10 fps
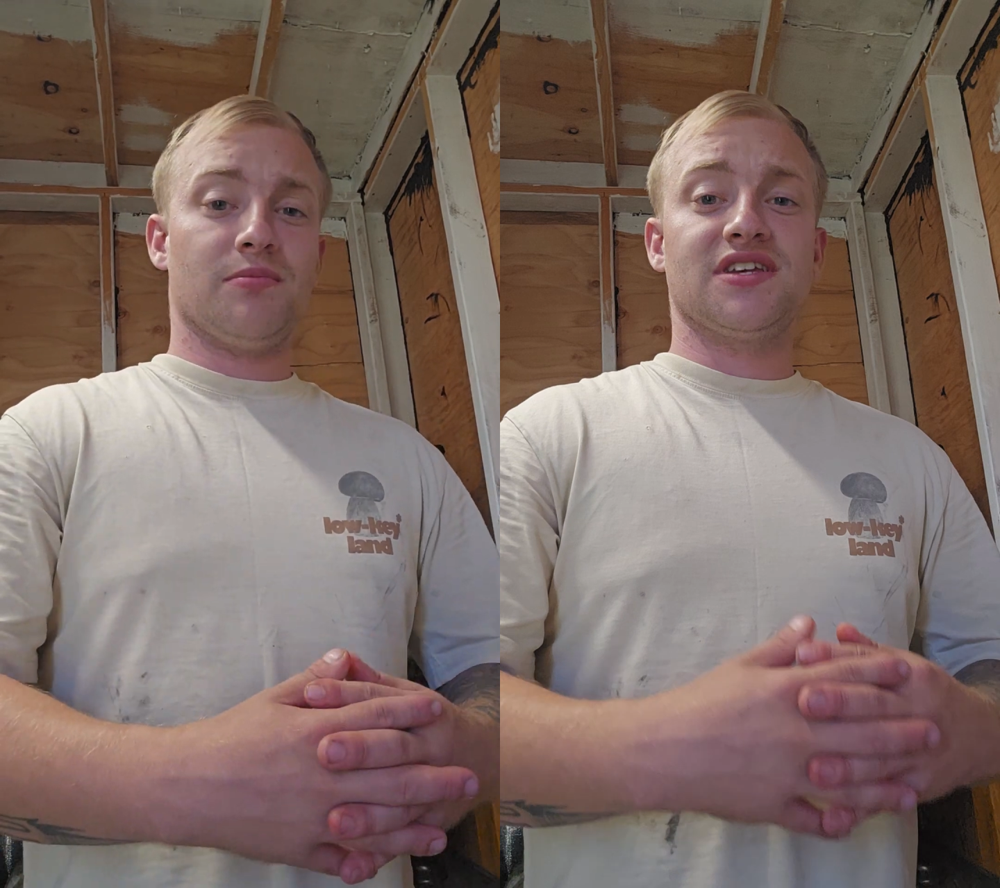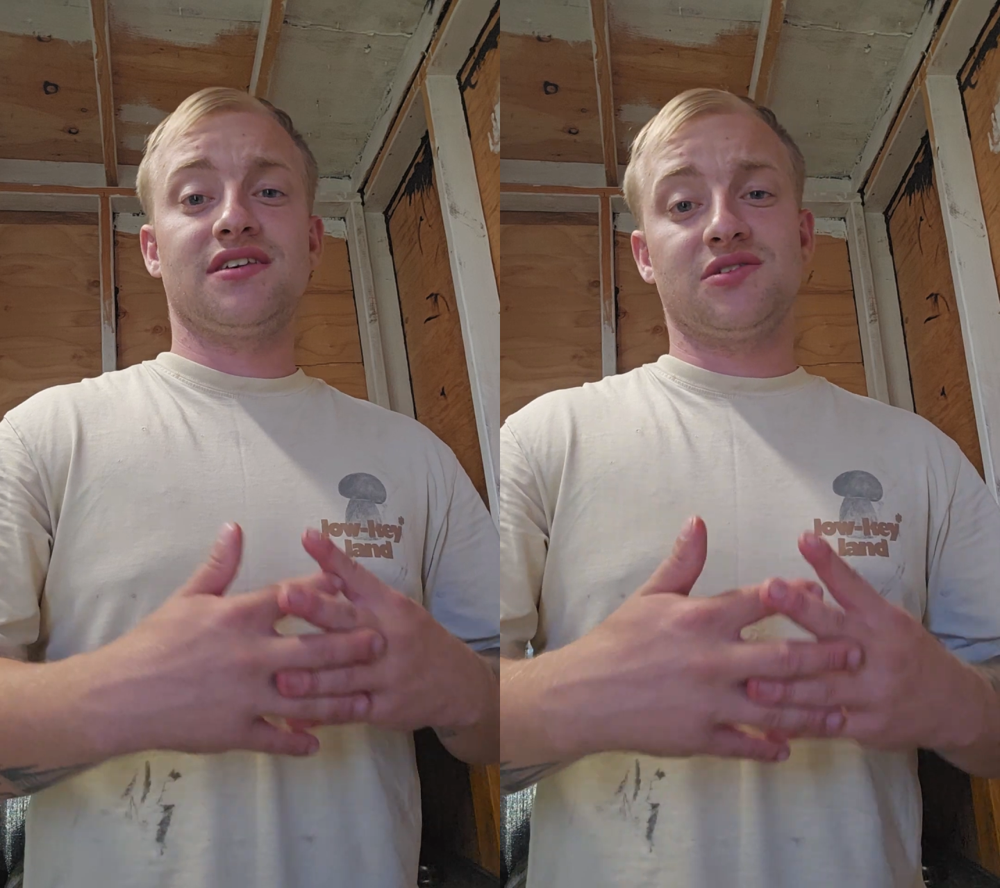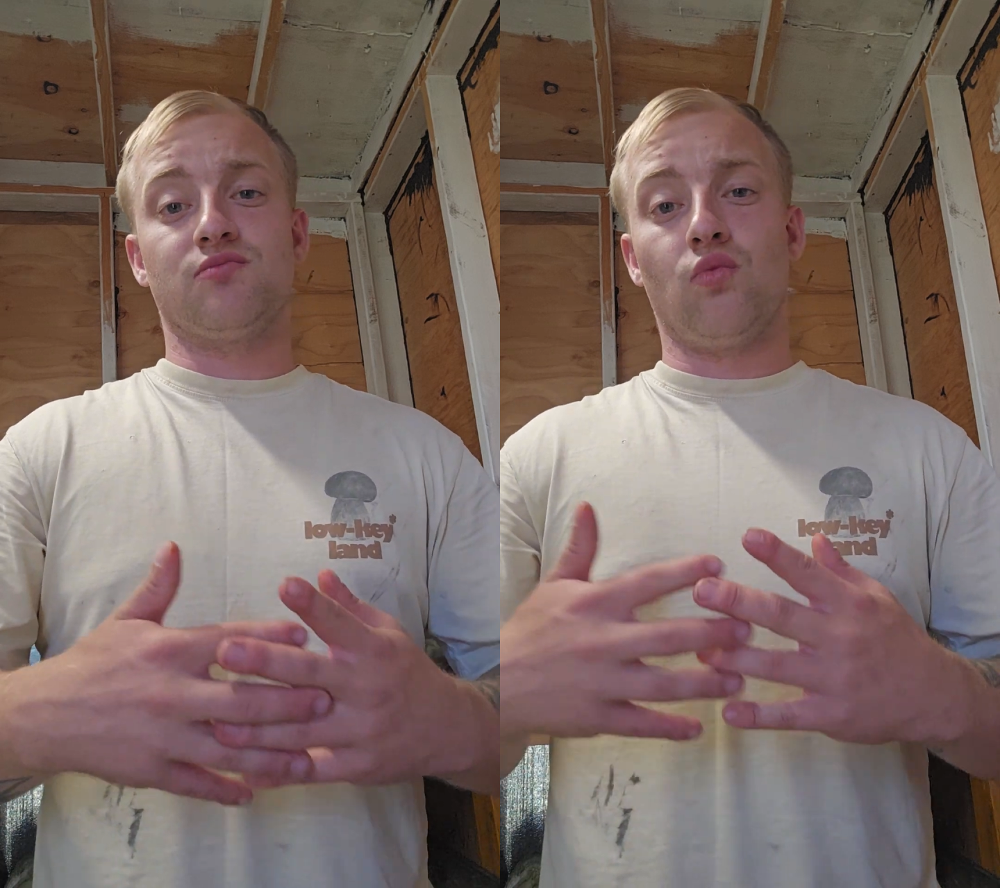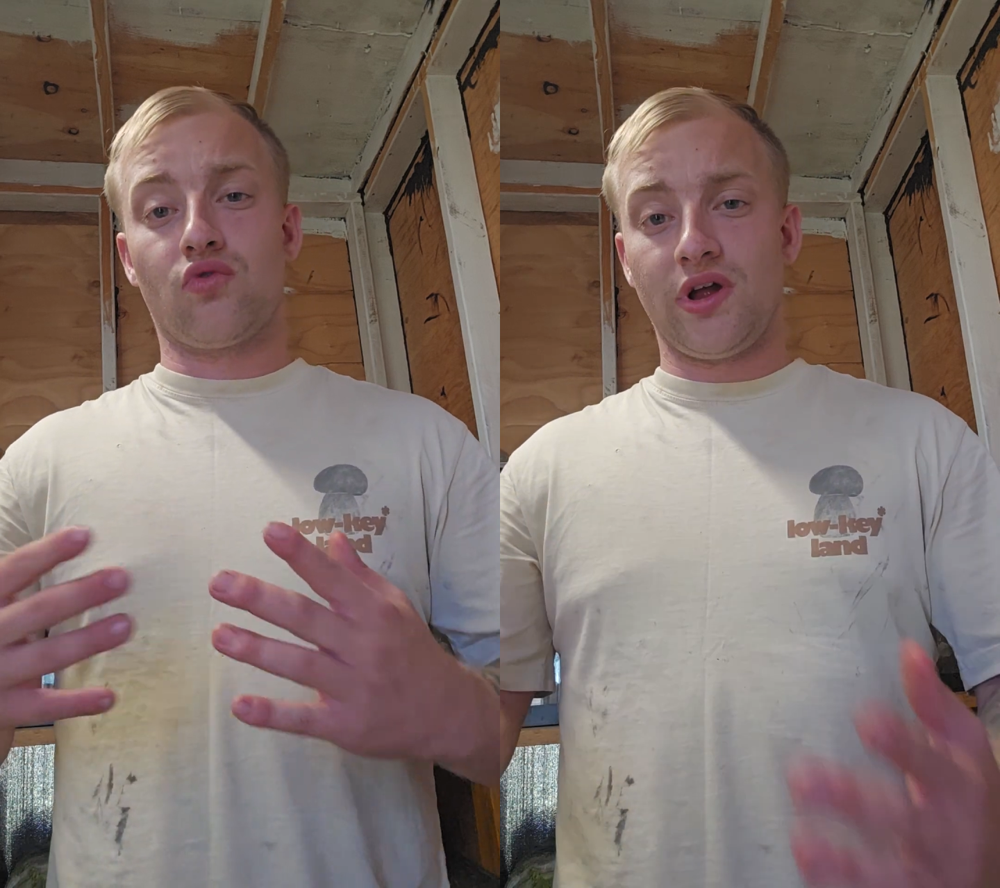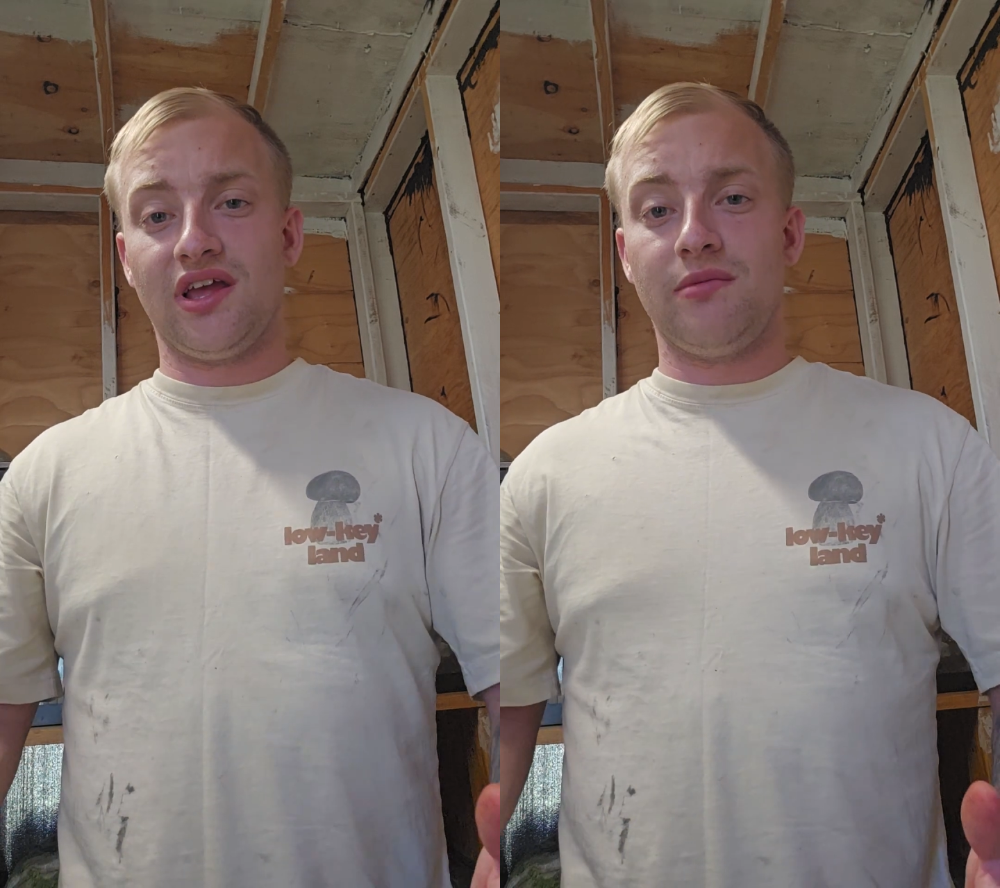This is
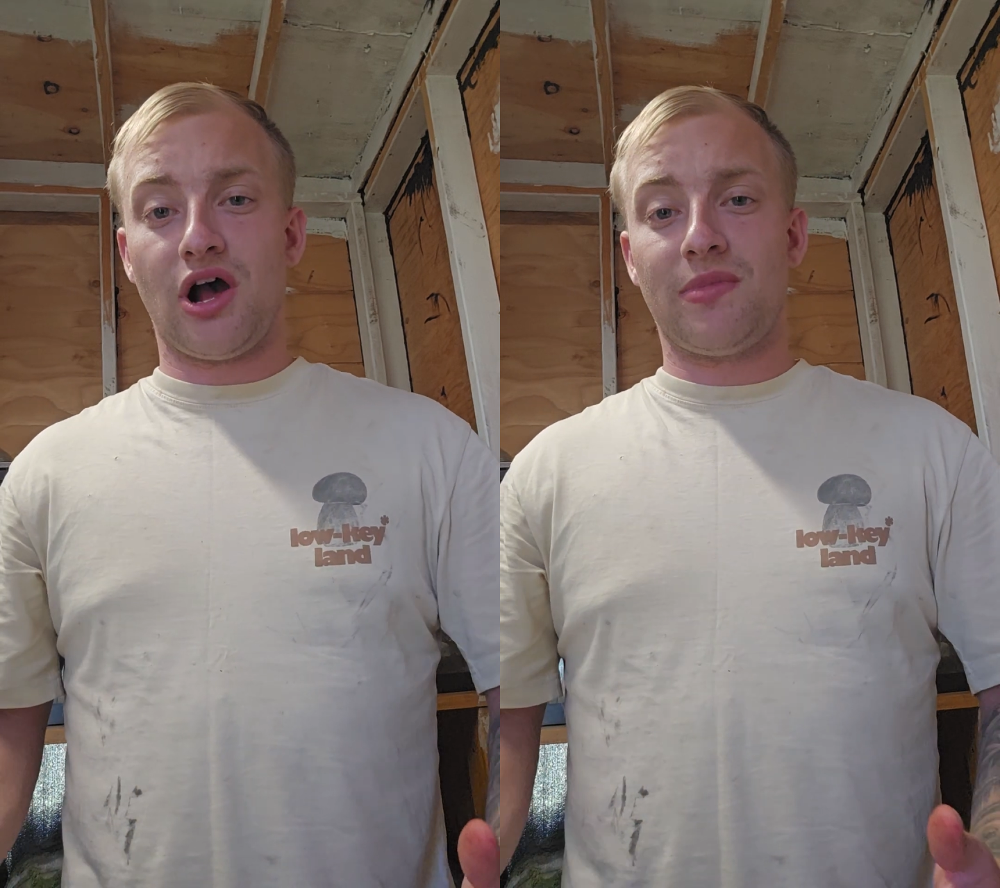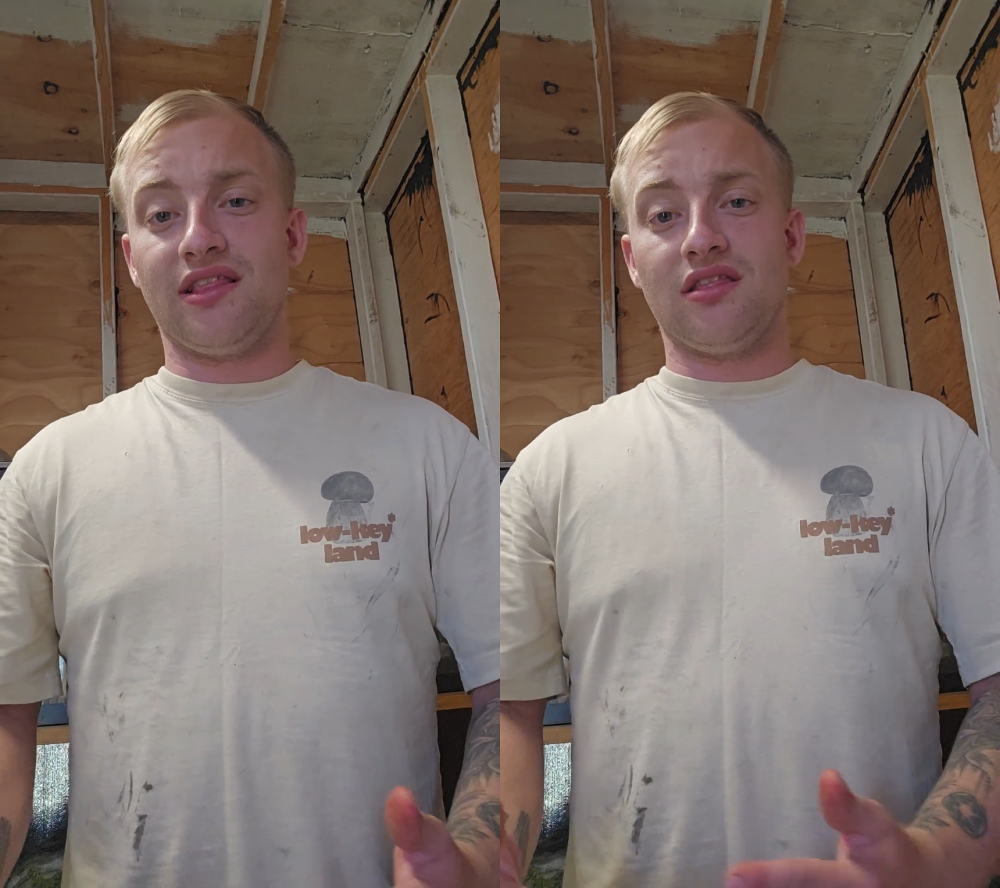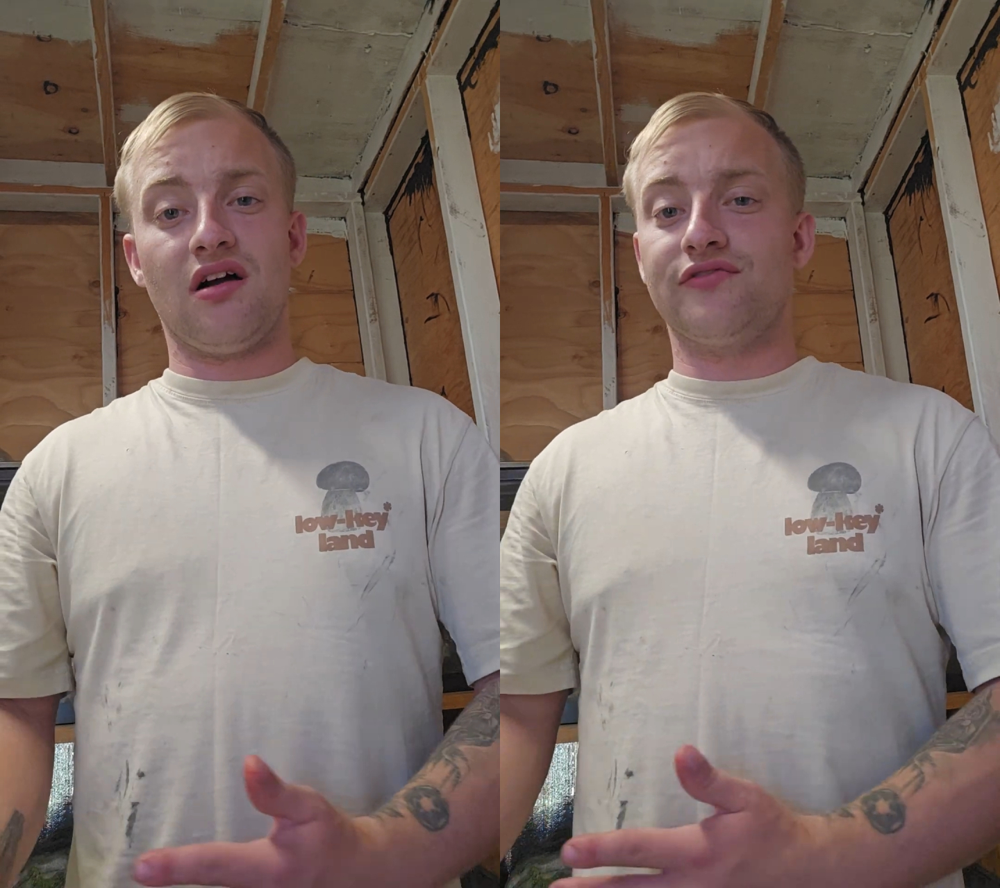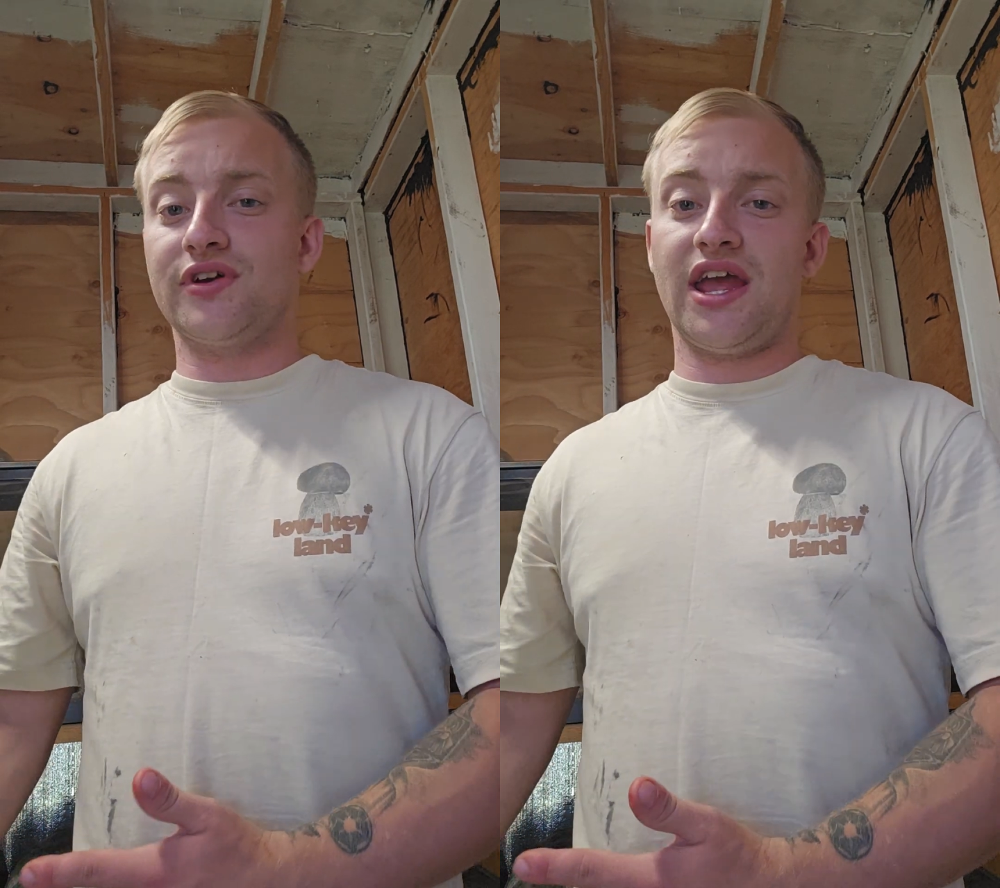really about my love